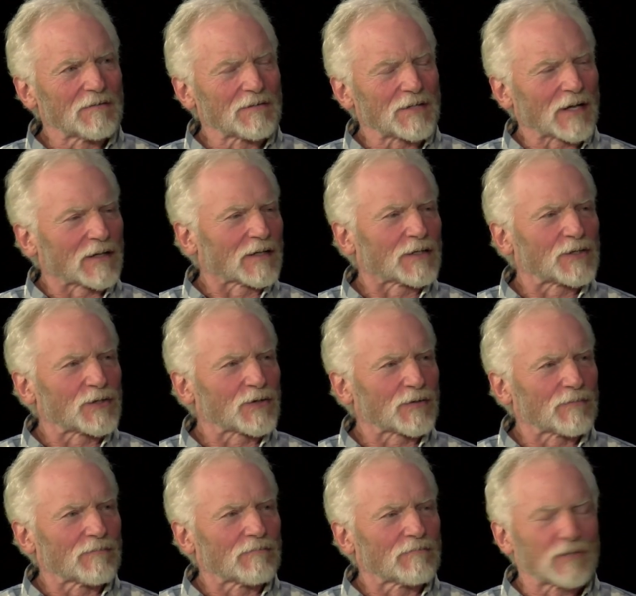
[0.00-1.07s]
suddenly
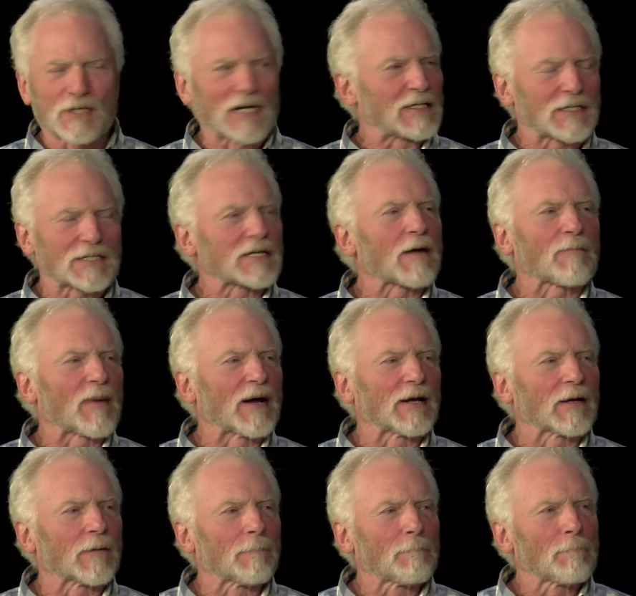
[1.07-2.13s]
sh- changes up
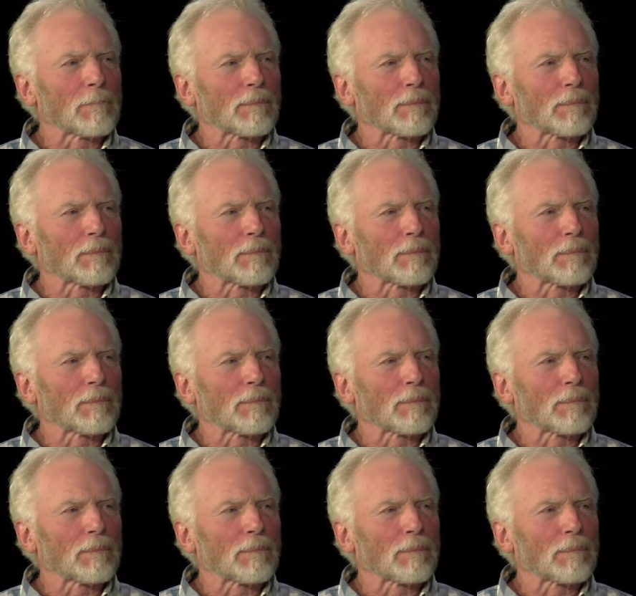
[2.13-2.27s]
on you.